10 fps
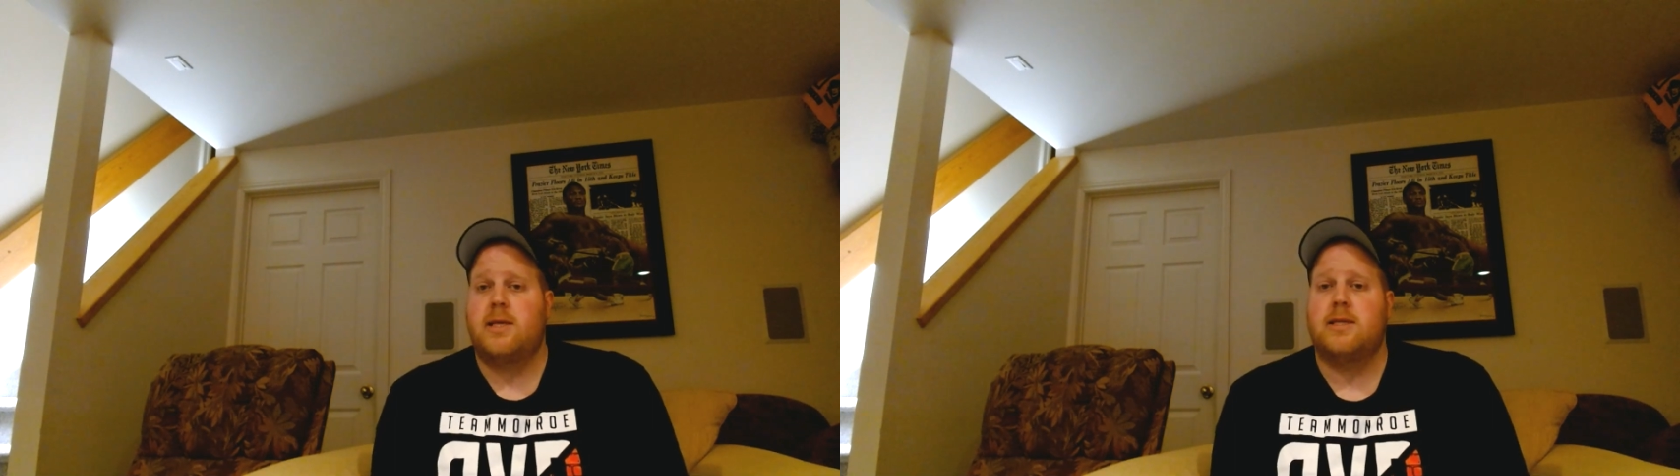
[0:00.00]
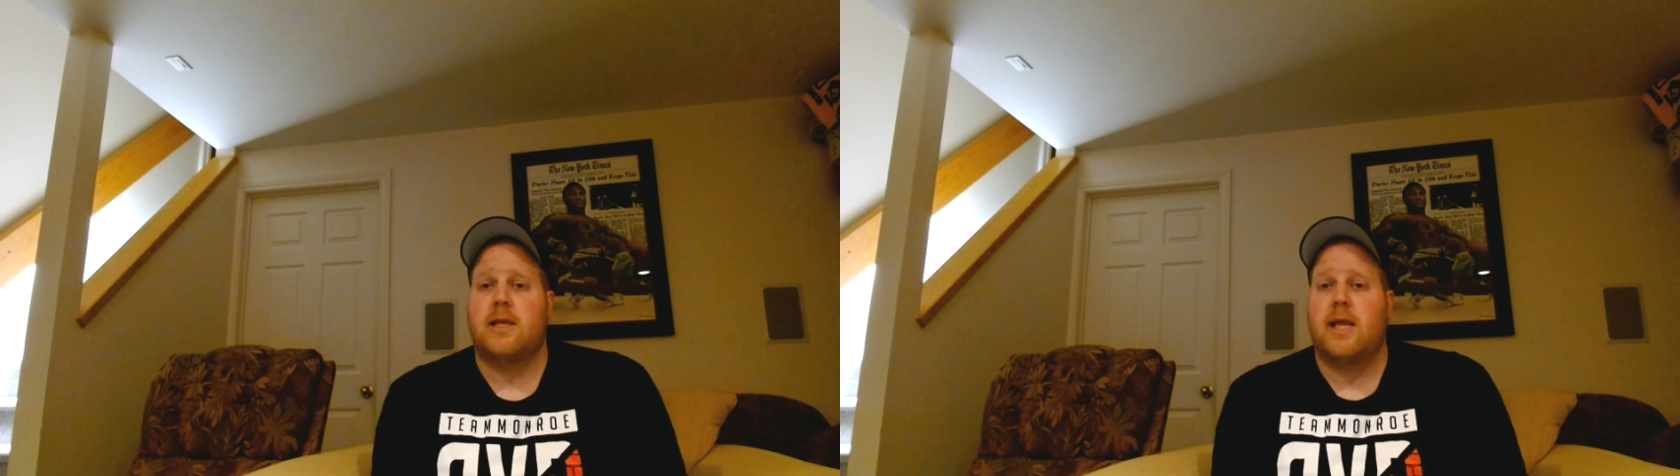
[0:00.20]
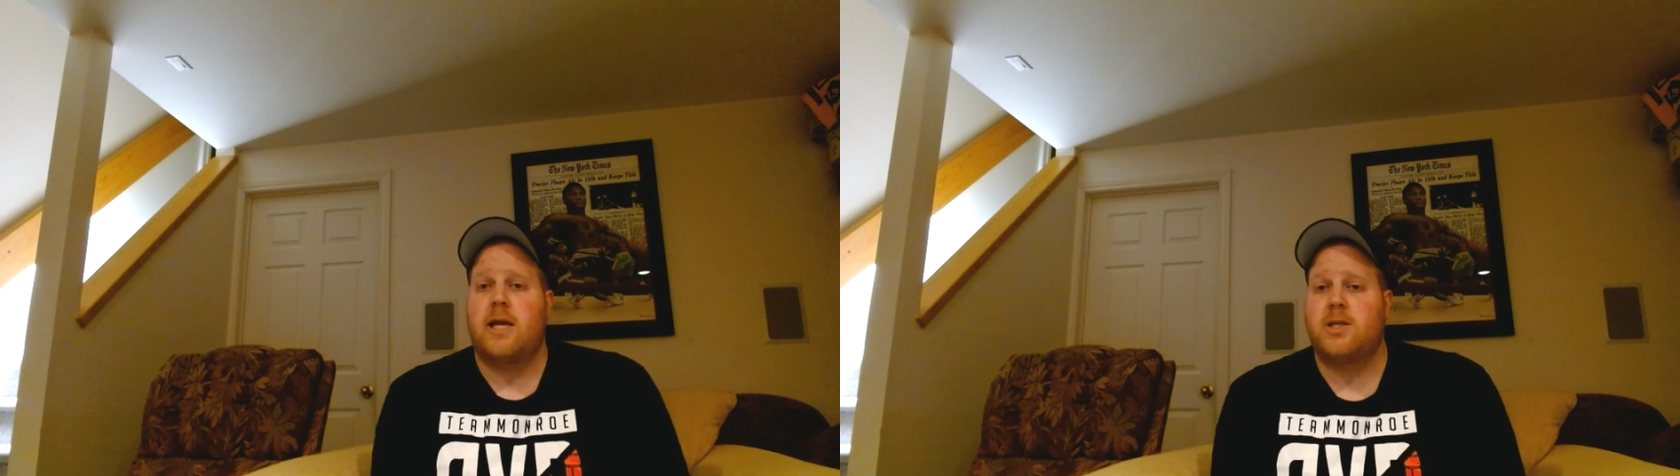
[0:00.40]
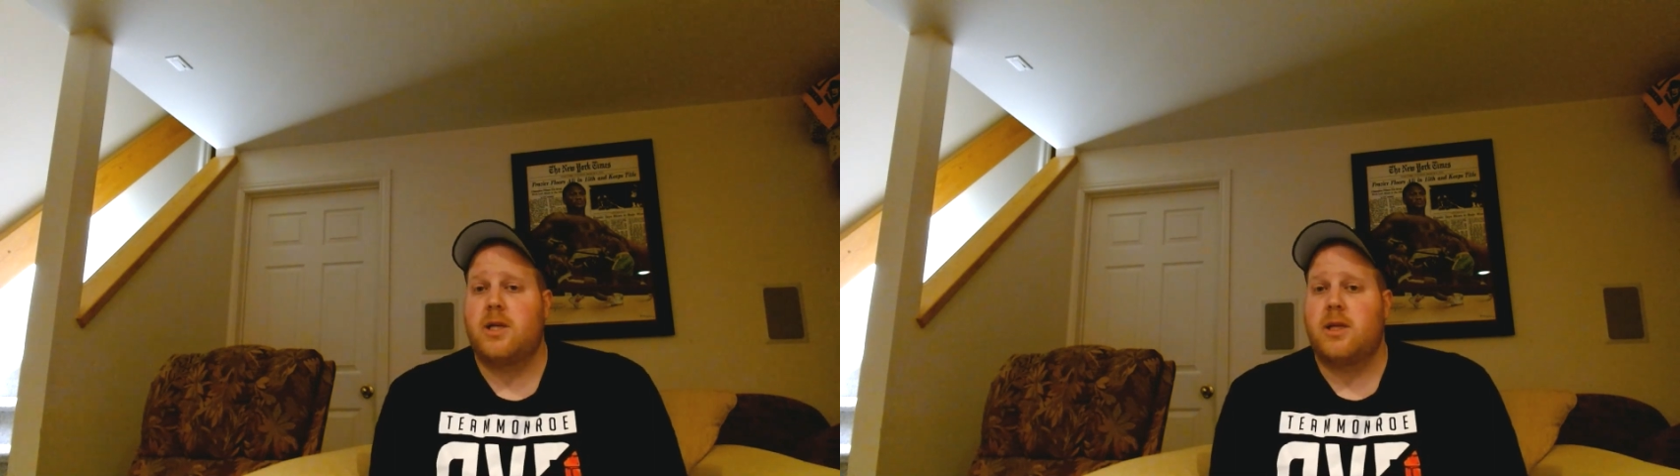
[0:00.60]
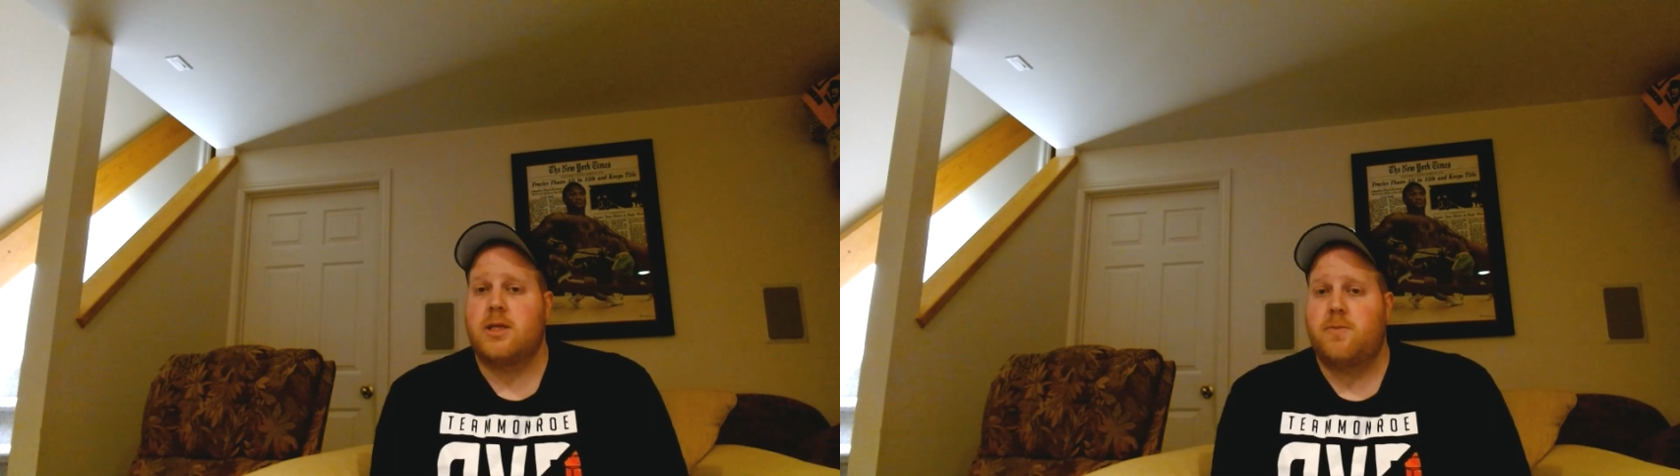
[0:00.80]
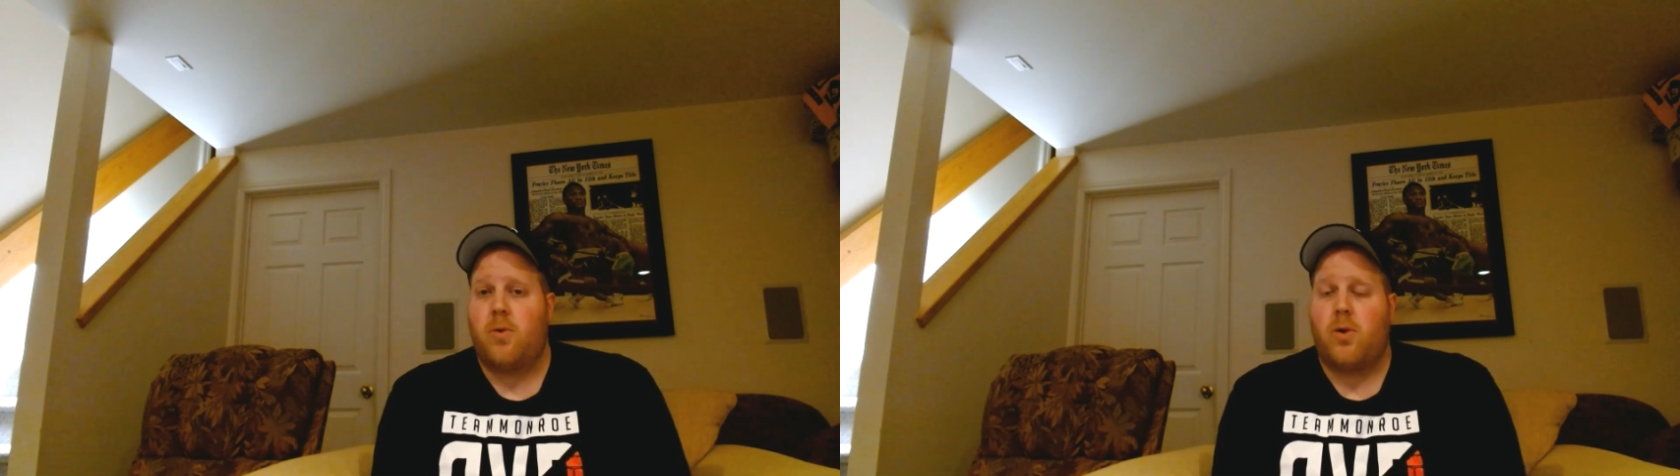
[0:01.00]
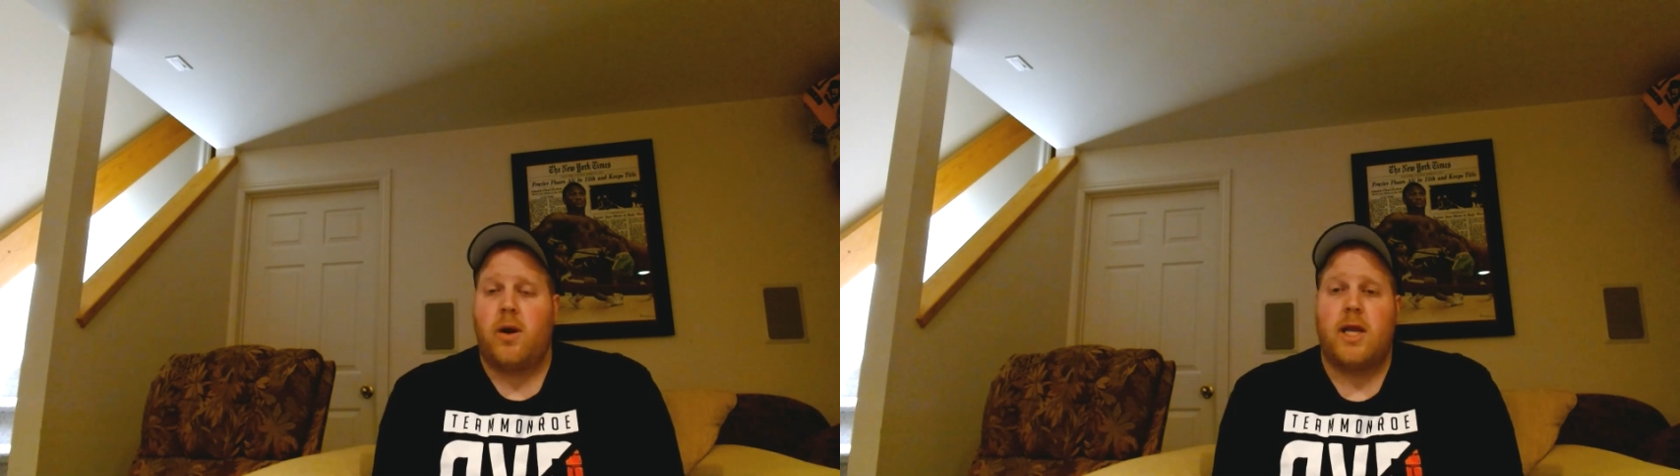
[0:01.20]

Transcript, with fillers: He's a legend in the sport.